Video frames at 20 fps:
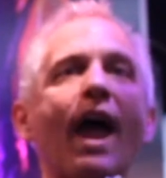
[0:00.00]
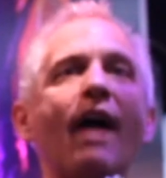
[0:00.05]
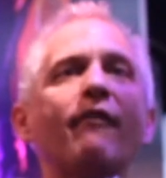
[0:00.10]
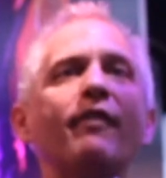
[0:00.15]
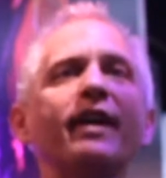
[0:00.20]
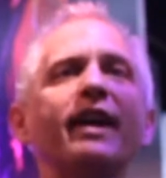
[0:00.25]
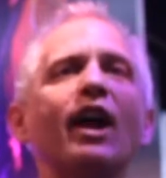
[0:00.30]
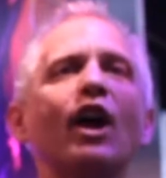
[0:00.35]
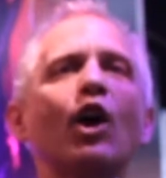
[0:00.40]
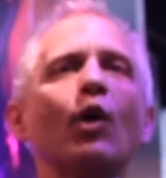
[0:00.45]
Well,
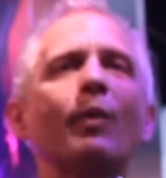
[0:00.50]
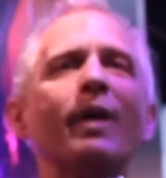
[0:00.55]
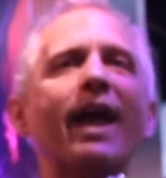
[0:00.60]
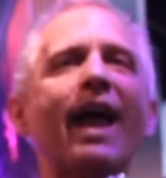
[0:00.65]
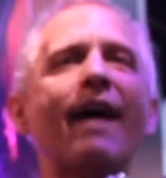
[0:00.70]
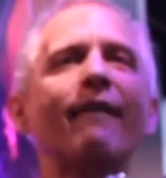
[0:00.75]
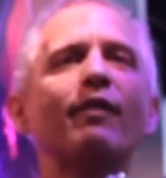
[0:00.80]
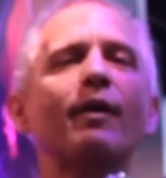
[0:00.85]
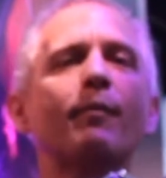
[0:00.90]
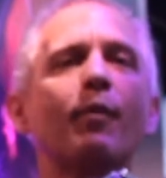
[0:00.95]
every year
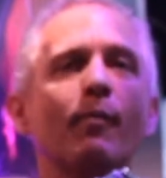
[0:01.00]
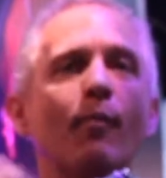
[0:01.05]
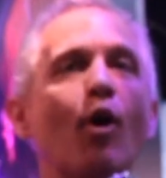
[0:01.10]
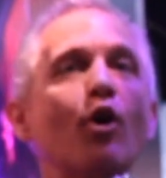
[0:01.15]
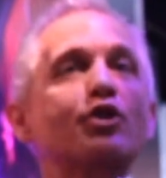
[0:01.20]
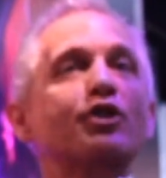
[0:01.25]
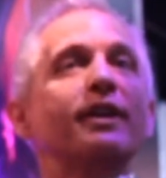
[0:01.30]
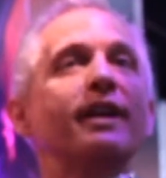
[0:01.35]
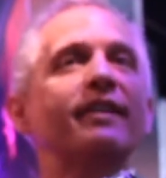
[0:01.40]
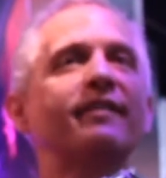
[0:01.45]
we have a
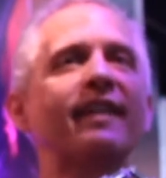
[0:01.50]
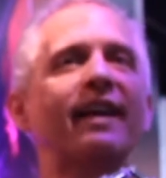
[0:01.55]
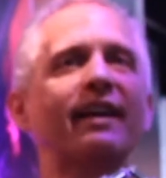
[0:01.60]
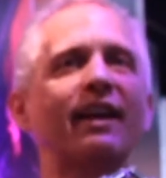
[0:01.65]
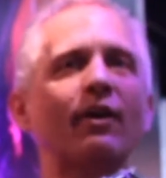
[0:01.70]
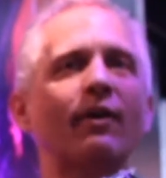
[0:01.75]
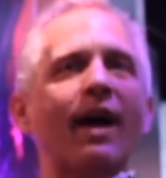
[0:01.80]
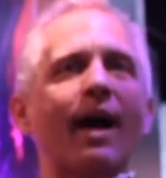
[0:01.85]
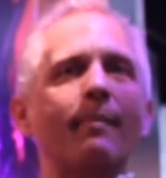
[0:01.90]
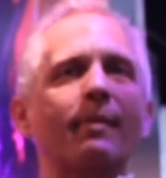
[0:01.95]
promotion at San
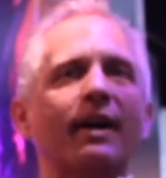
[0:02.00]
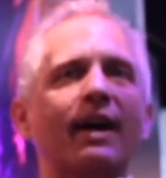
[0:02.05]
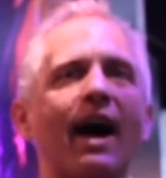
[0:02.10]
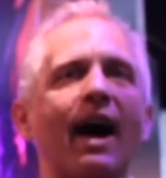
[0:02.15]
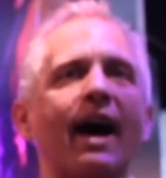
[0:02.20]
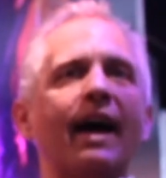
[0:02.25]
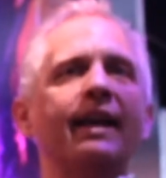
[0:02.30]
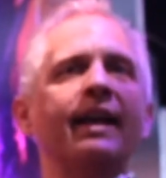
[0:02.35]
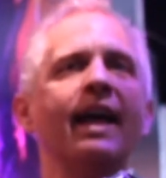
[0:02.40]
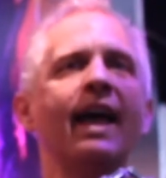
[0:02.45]
Diego
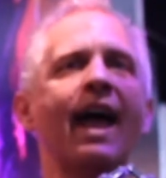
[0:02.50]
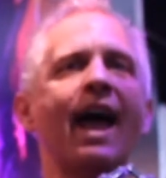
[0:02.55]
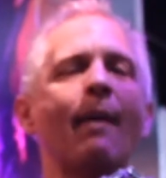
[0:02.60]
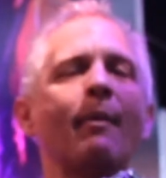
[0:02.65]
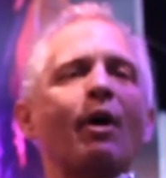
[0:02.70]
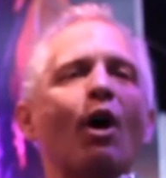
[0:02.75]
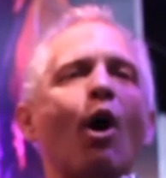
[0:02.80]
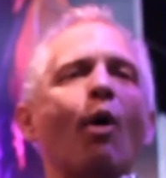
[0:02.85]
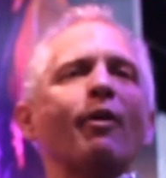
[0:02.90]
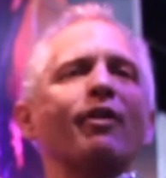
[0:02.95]
Comic-Con,
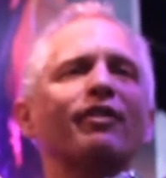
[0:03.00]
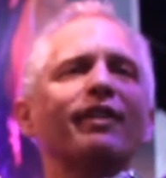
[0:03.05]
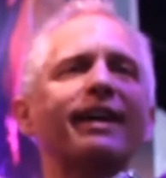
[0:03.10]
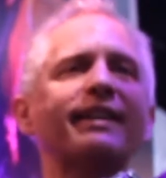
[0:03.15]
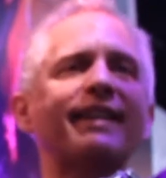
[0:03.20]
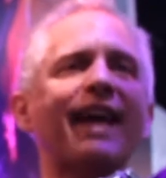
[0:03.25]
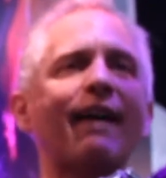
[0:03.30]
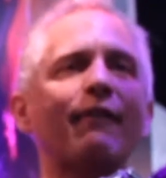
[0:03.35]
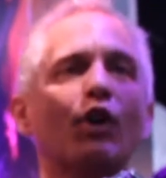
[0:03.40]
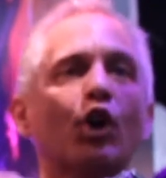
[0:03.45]
and we always
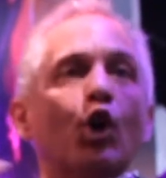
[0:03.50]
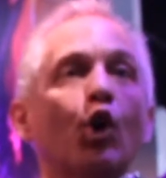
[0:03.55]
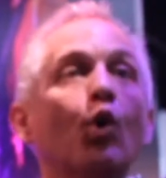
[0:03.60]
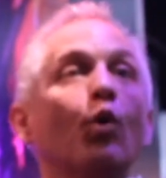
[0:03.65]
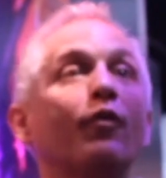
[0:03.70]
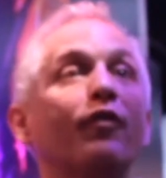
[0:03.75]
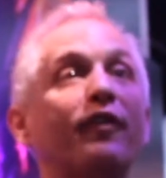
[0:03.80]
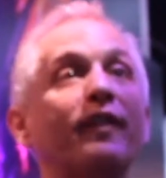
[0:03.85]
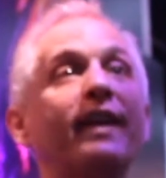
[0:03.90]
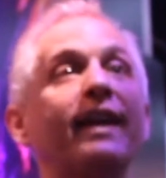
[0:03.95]
like to have a
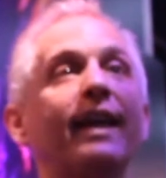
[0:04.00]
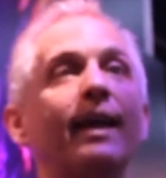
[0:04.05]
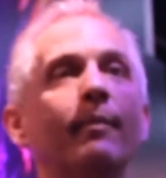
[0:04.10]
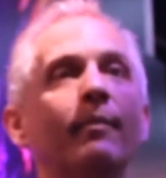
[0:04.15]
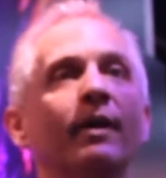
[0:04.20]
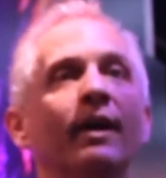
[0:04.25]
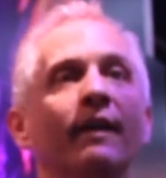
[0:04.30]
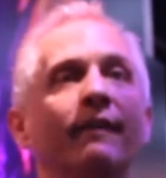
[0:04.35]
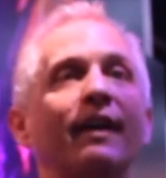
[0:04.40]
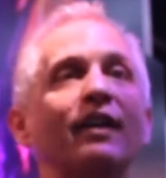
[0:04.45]
cool
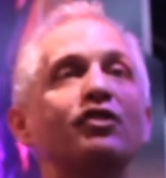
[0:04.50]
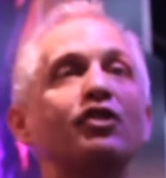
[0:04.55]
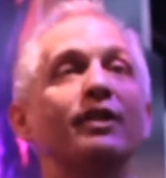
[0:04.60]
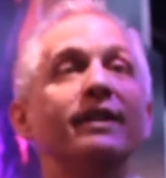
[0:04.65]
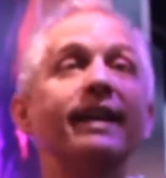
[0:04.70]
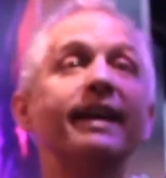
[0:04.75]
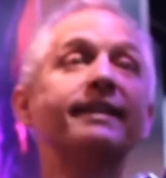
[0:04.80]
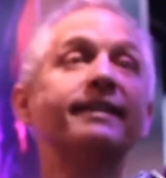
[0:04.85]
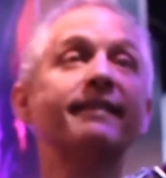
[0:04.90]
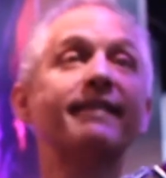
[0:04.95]
theme that's
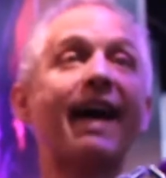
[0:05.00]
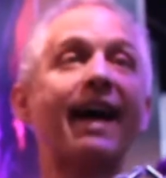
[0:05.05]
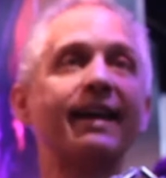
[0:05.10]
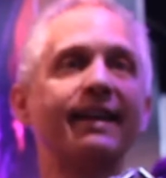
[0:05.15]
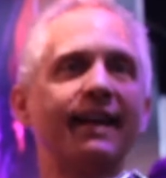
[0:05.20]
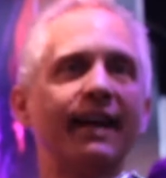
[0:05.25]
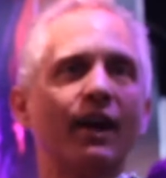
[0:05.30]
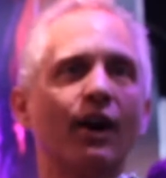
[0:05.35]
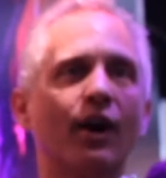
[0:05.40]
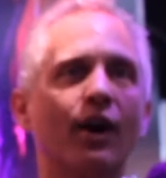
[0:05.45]
unique to
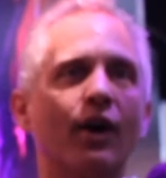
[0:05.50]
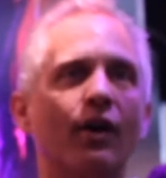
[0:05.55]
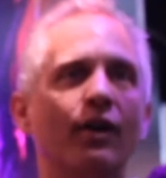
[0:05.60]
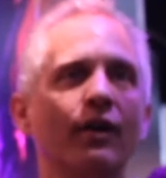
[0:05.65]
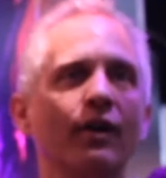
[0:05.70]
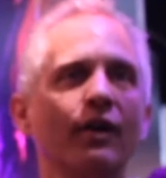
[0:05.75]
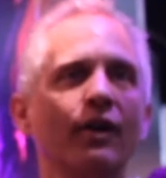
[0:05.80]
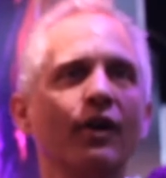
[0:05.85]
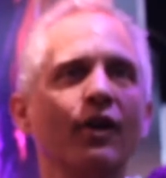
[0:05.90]
that year.